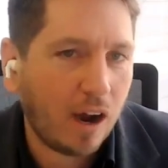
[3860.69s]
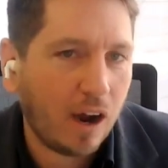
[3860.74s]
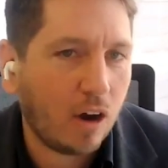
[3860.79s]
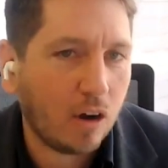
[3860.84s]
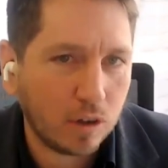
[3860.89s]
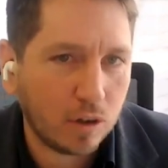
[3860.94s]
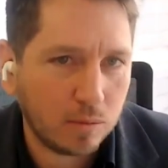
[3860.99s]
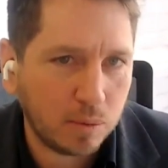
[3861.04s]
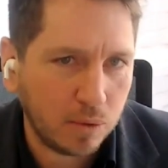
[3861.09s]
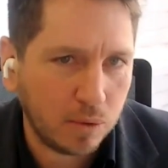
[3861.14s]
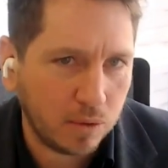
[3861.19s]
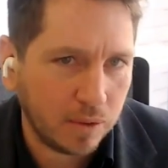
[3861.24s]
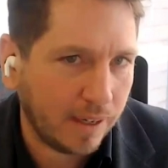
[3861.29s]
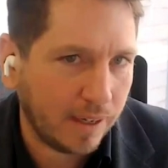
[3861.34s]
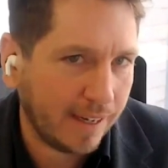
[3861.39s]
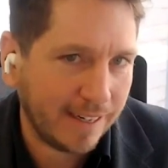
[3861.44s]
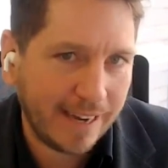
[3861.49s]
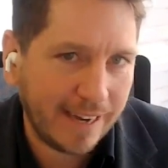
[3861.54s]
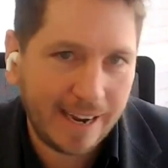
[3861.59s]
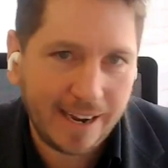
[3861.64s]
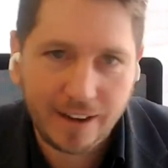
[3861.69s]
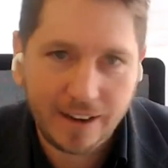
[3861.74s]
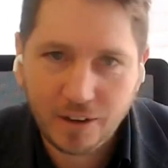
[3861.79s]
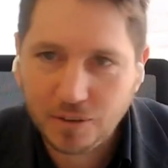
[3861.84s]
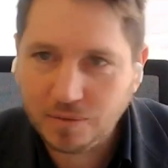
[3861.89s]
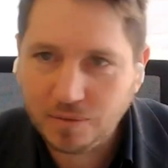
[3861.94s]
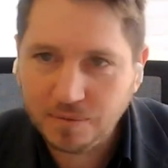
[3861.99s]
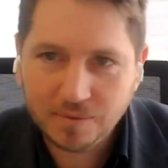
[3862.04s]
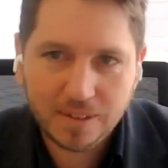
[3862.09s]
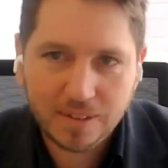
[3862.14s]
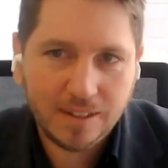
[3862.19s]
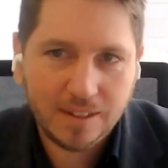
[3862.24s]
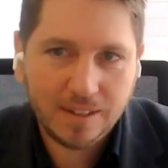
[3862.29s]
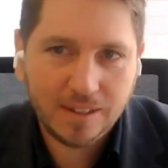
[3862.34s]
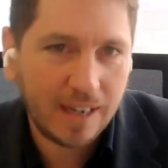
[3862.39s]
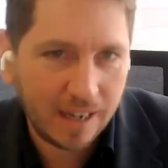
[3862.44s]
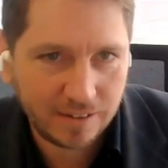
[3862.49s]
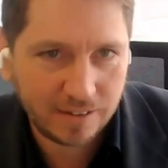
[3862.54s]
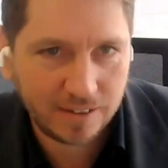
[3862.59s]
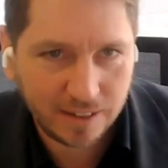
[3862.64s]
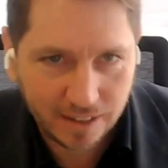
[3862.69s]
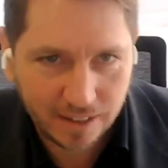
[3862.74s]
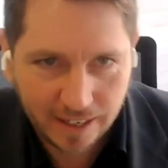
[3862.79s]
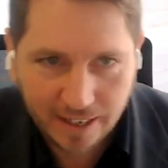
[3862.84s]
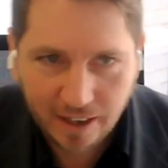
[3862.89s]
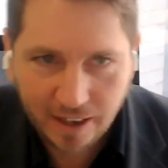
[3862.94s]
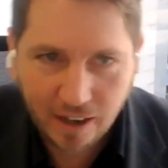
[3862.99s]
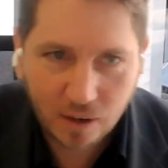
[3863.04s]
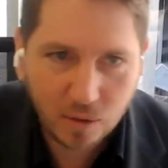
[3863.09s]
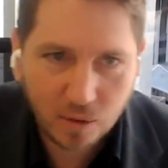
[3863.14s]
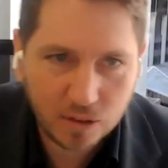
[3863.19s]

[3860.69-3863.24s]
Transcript: horrible and how nasty they are.